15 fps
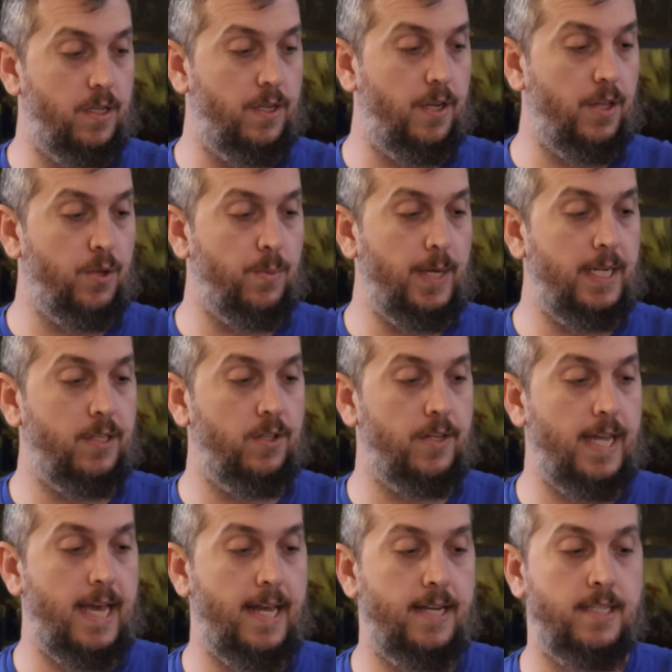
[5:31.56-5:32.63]
Another way to
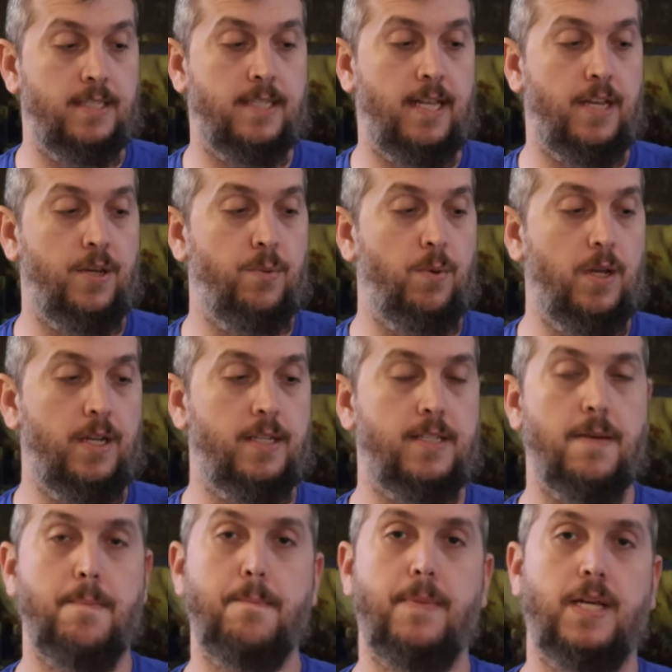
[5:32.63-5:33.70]
look at it is that you want it
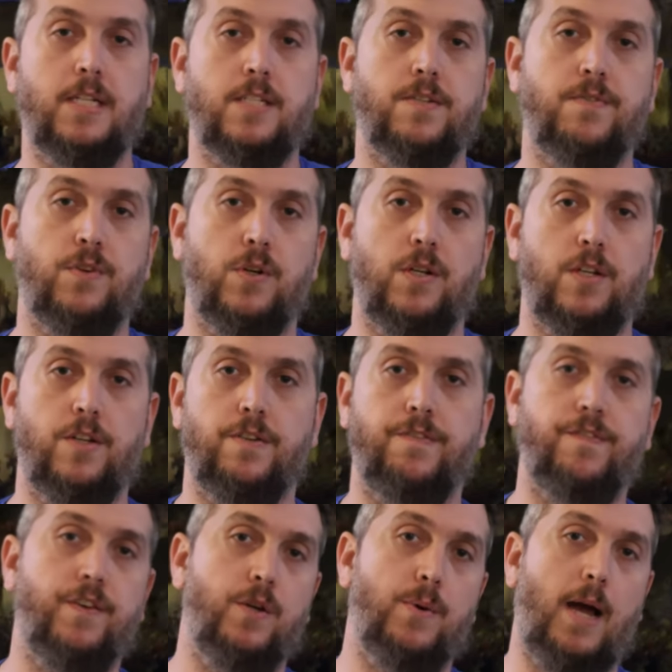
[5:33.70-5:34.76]
to mix for a good
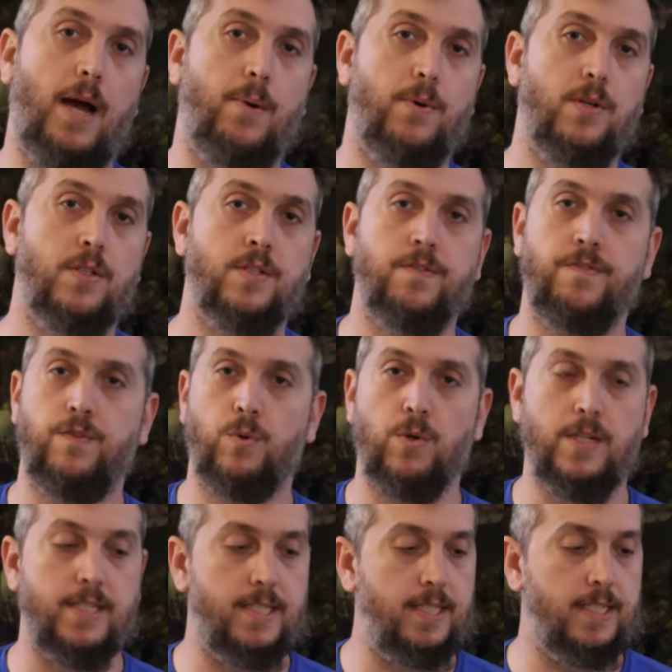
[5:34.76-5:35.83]
few hours,
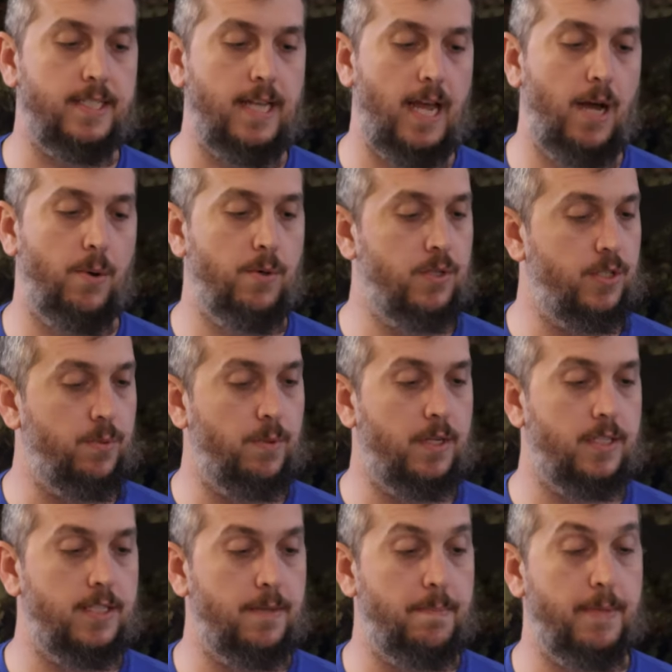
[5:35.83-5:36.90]
four to six hours. You
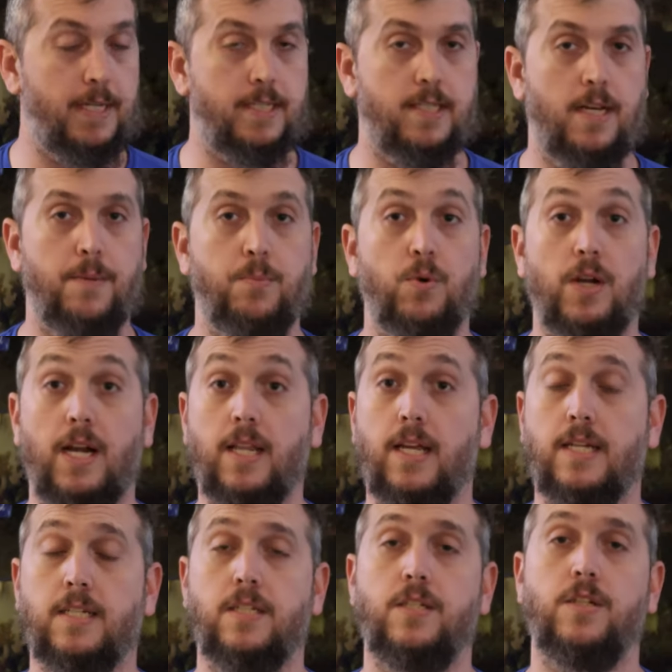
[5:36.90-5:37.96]
want it to mix up. What I
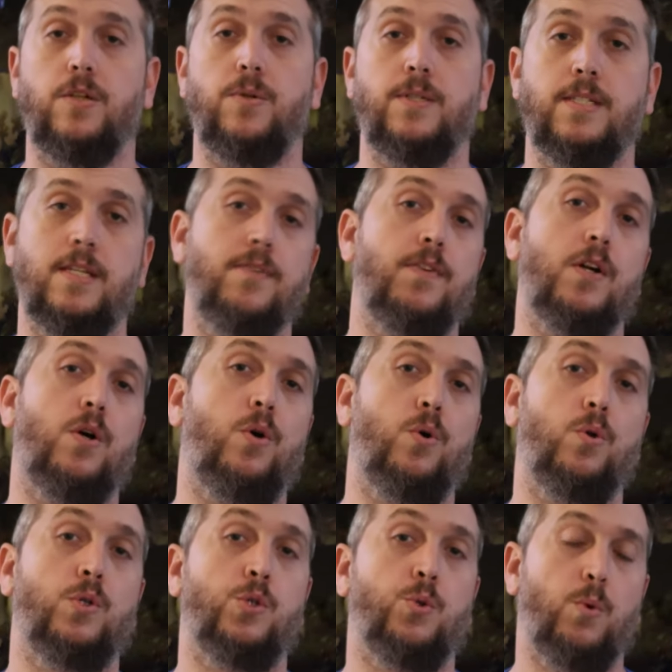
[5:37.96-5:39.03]
like to do is give it a
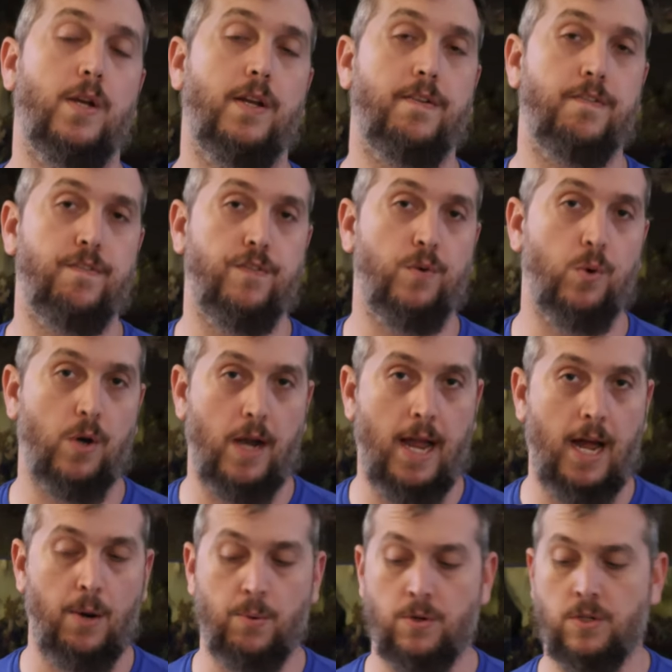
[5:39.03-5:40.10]
whole 24
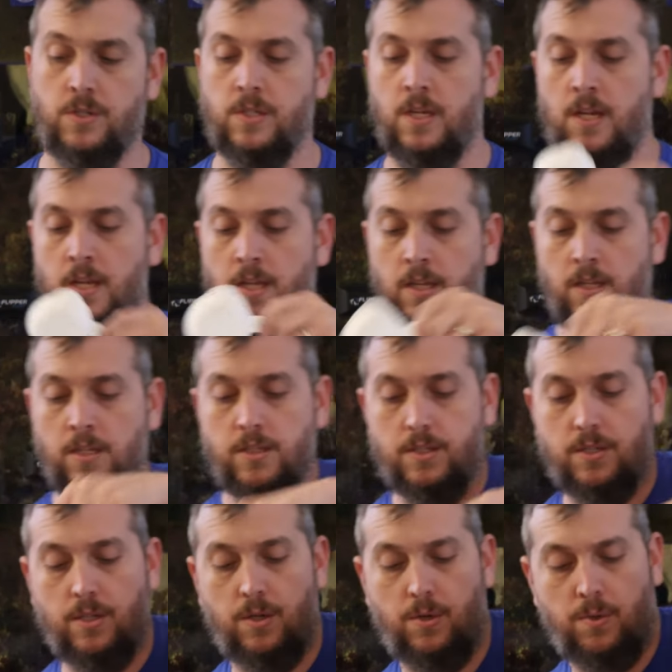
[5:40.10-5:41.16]
hours.
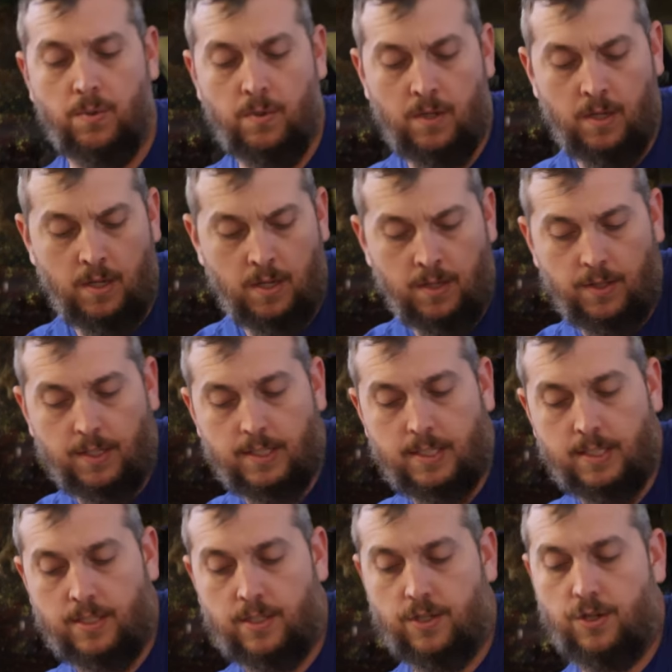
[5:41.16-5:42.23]
So this
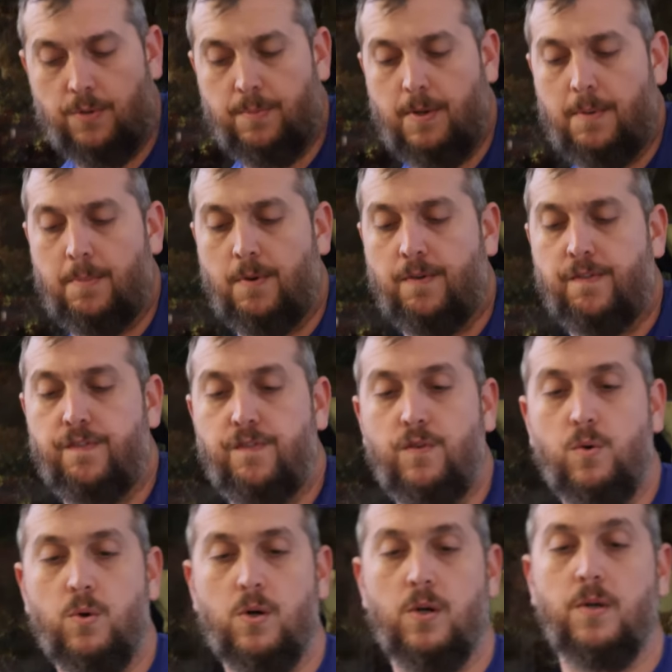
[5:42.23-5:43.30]
is scoop number
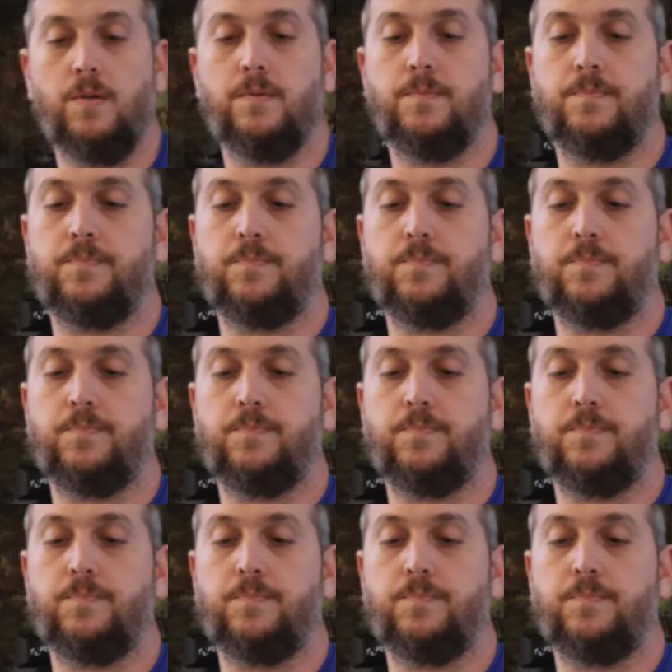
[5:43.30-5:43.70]
four.